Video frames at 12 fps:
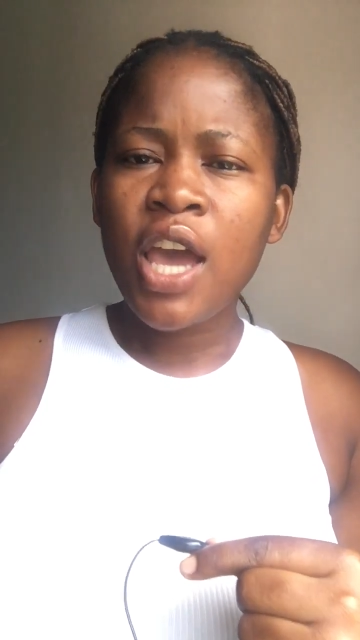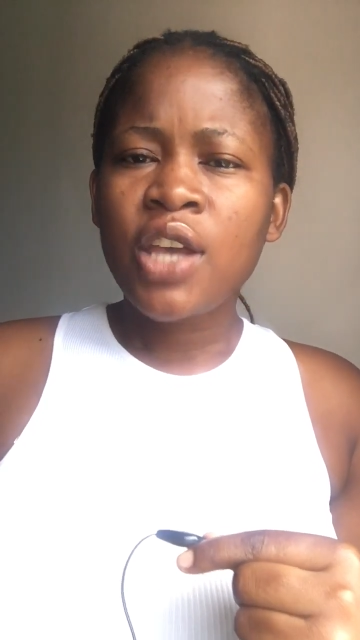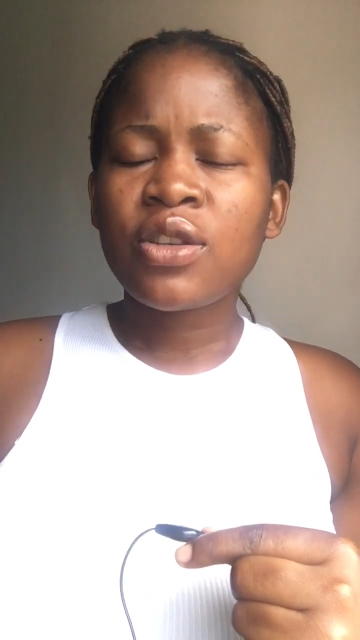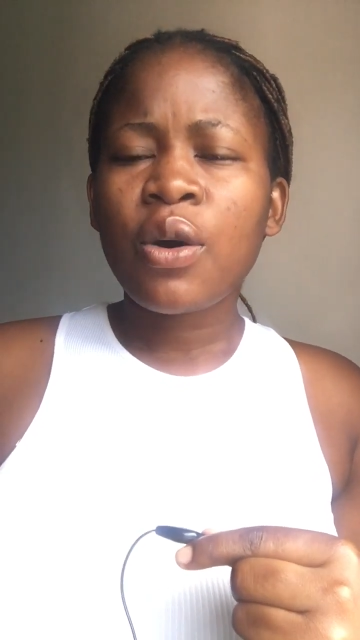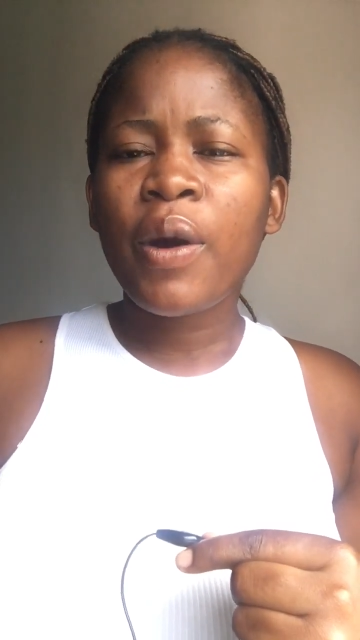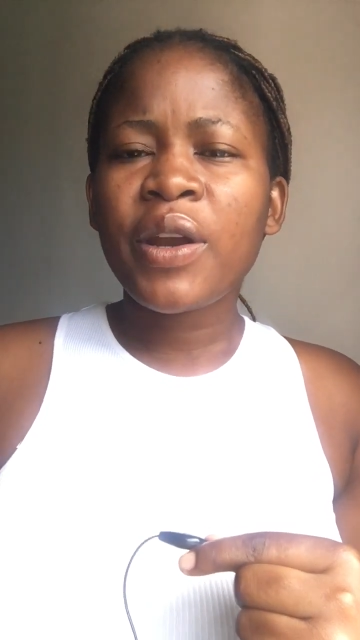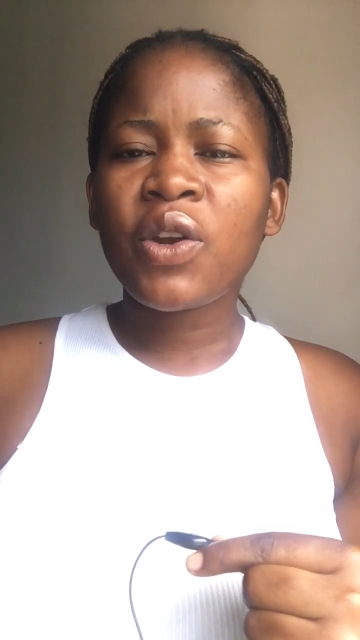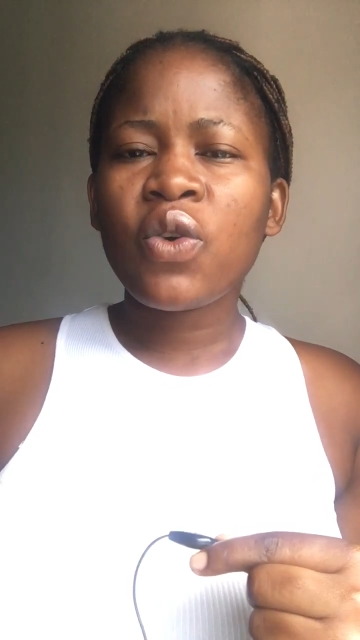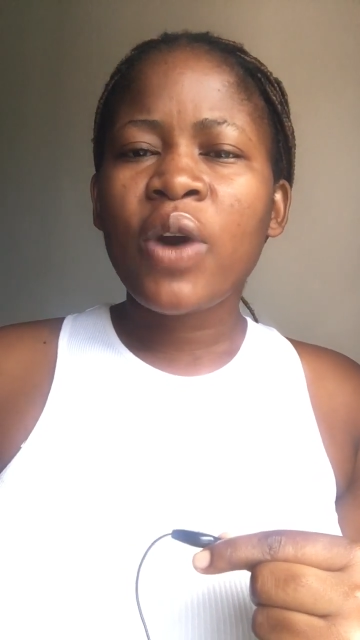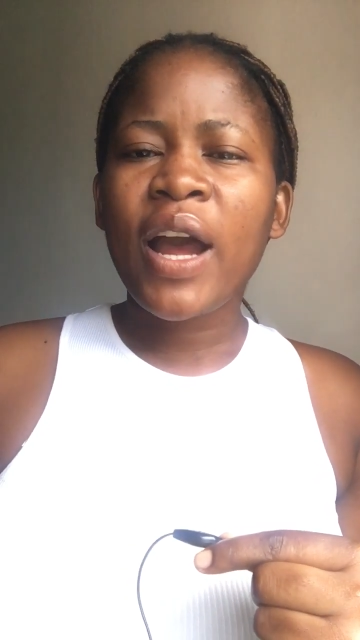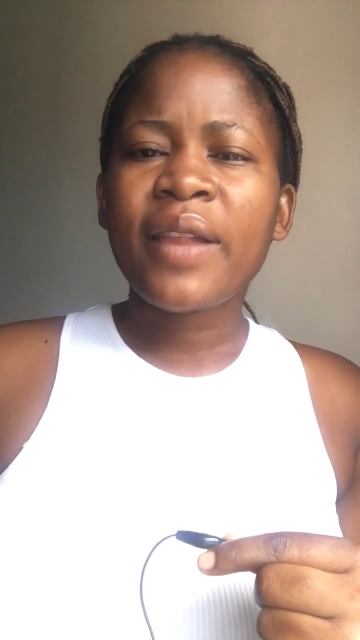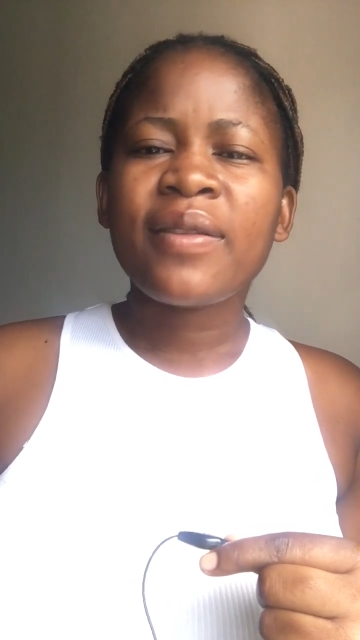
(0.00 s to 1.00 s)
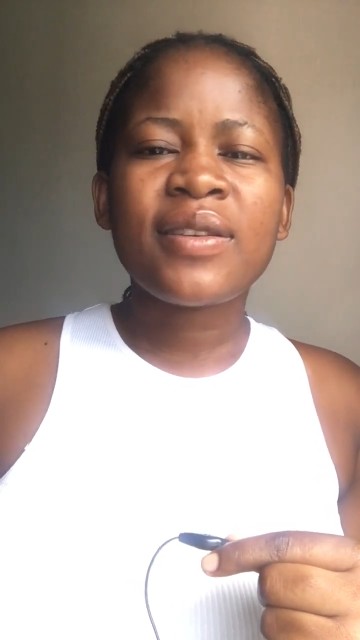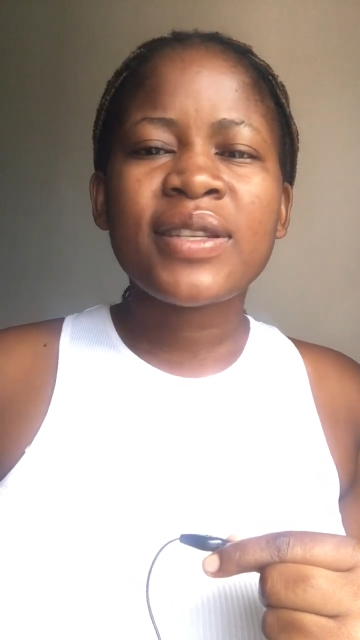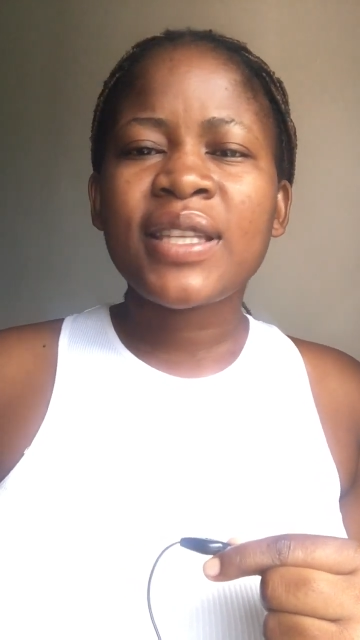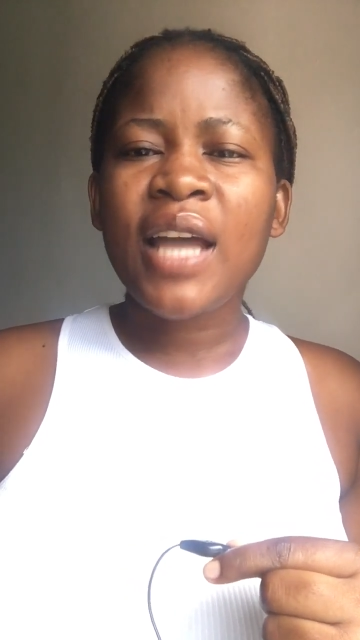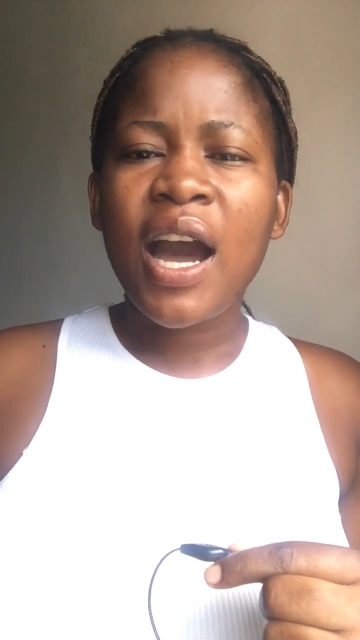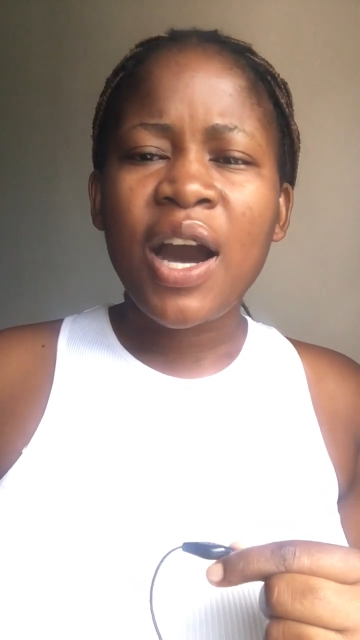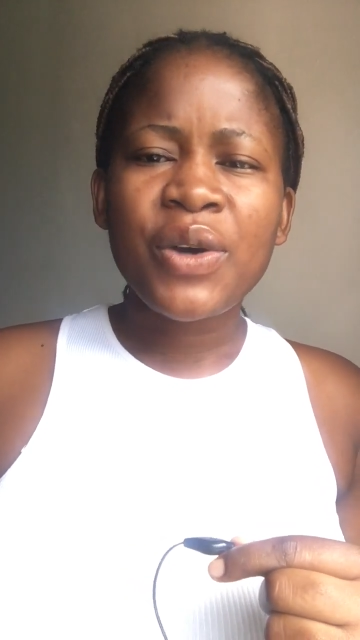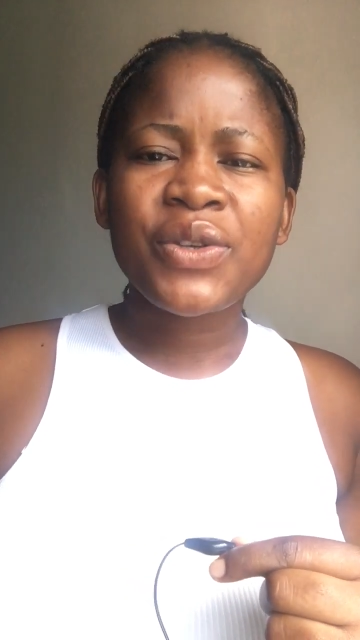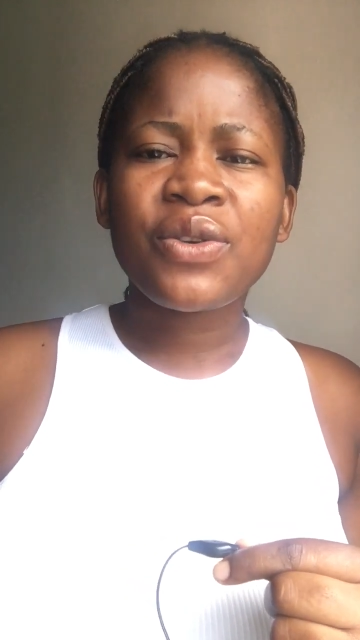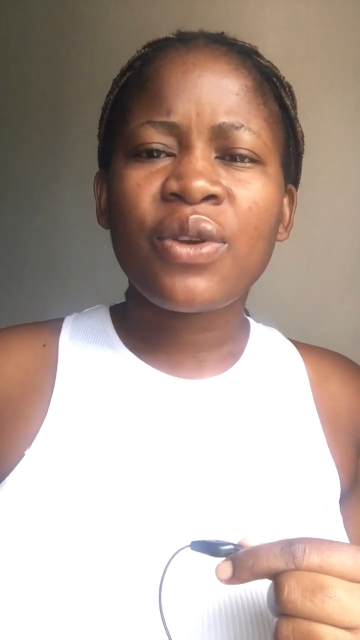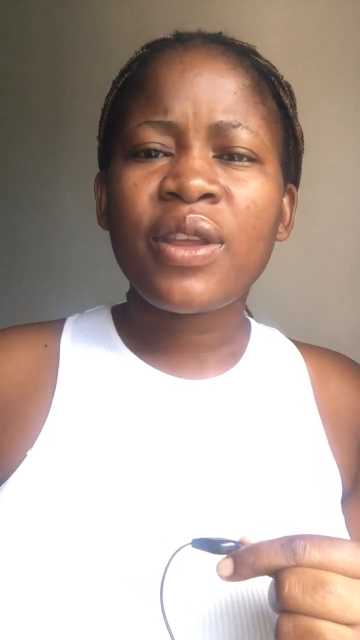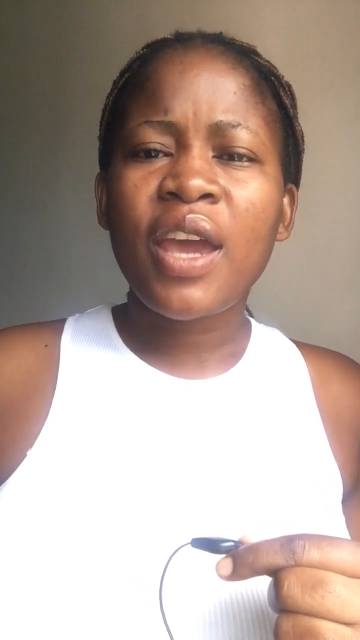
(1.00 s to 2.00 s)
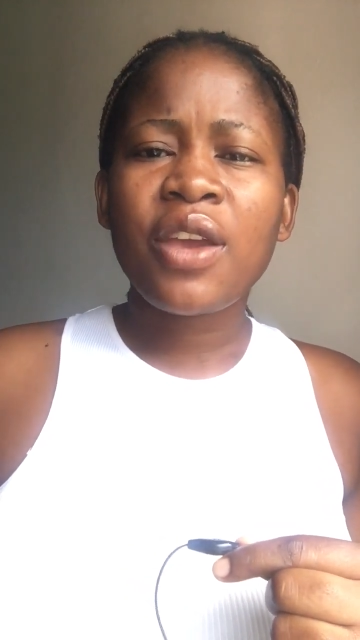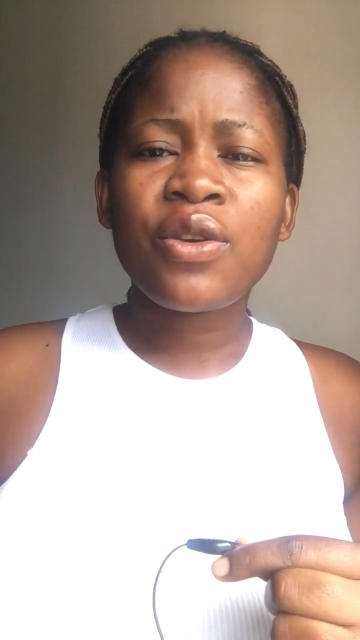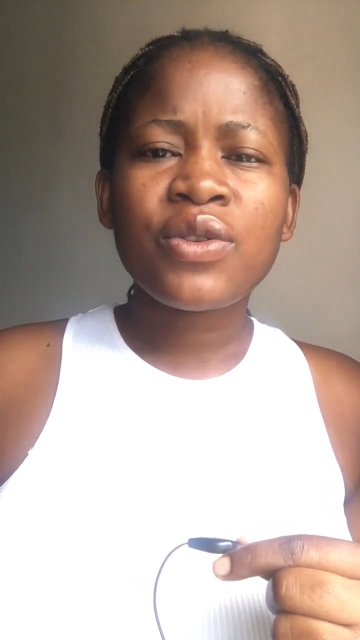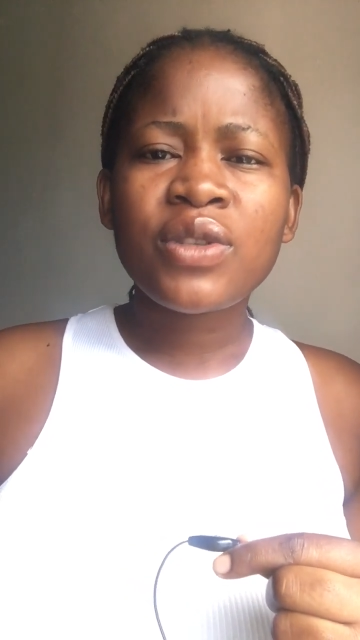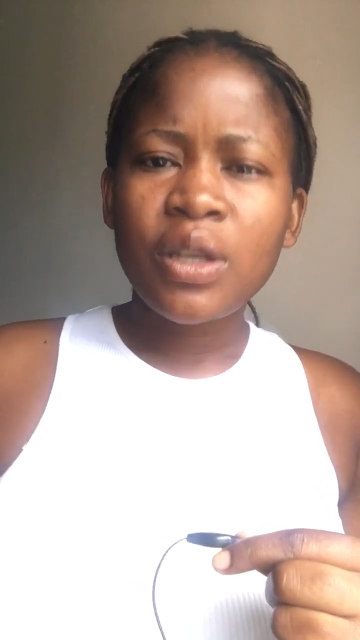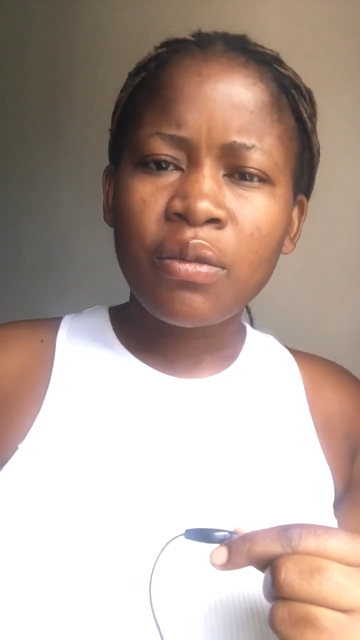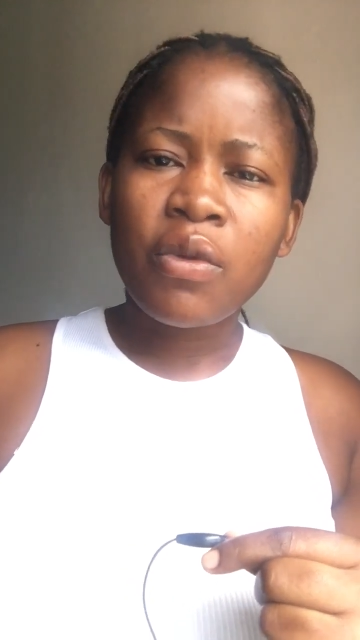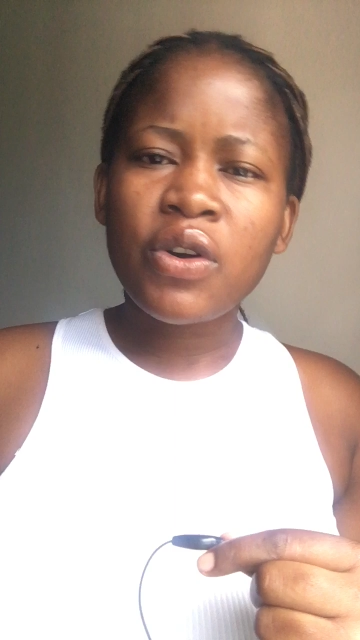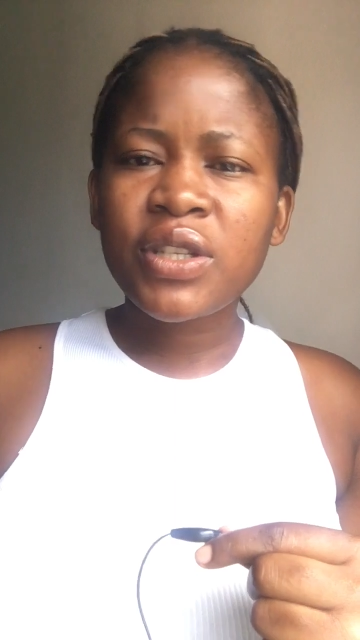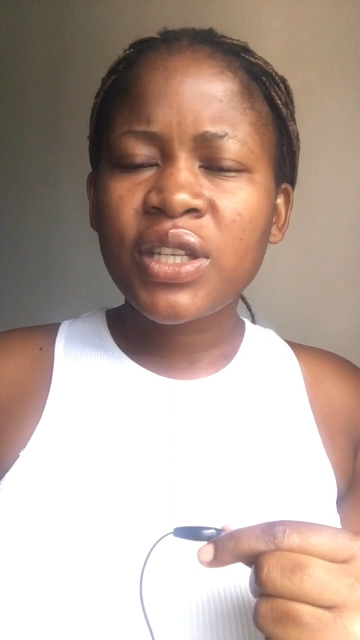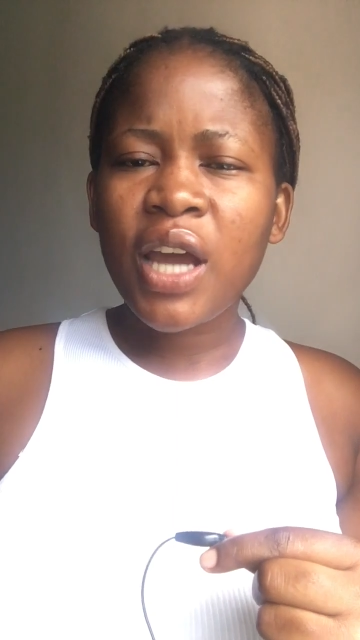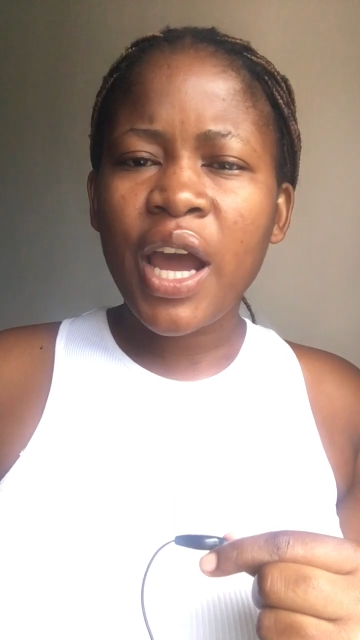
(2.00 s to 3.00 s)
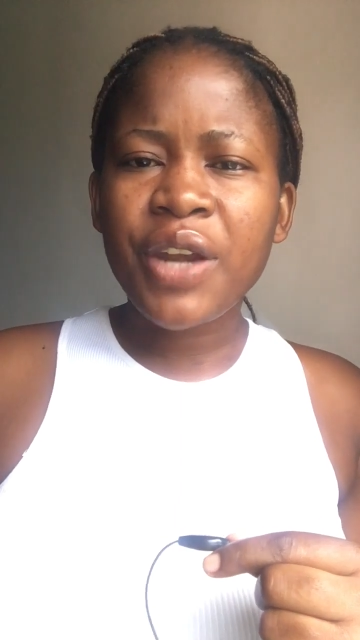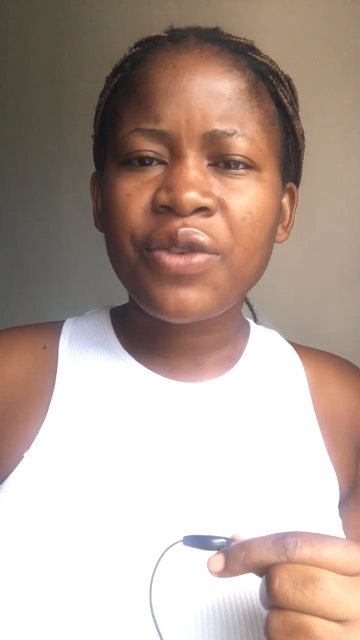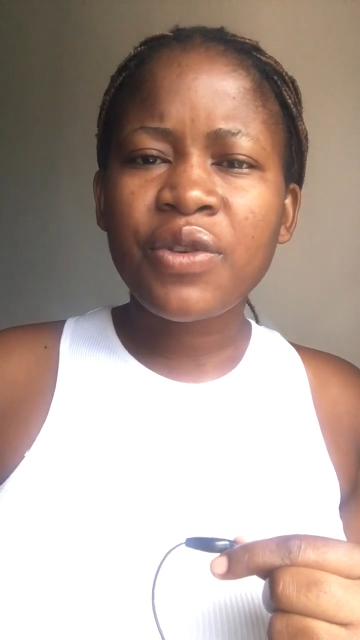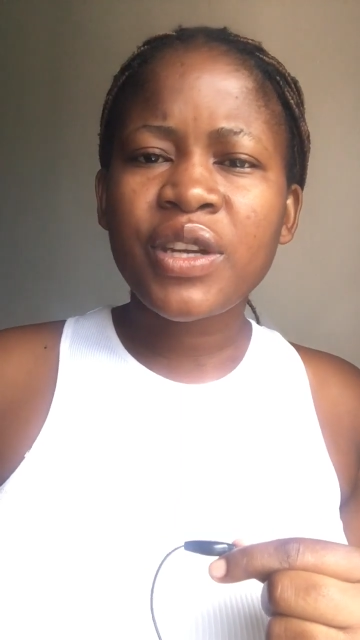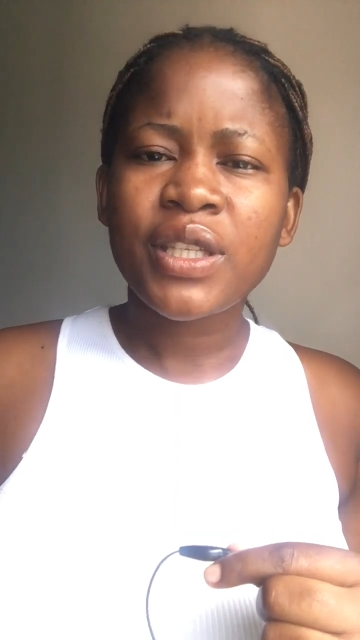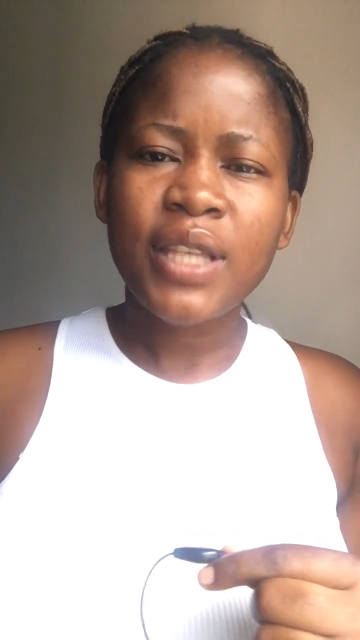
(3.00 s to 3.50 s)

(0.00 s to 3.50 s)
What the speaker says: So when we look at these styles, they are used in most countries.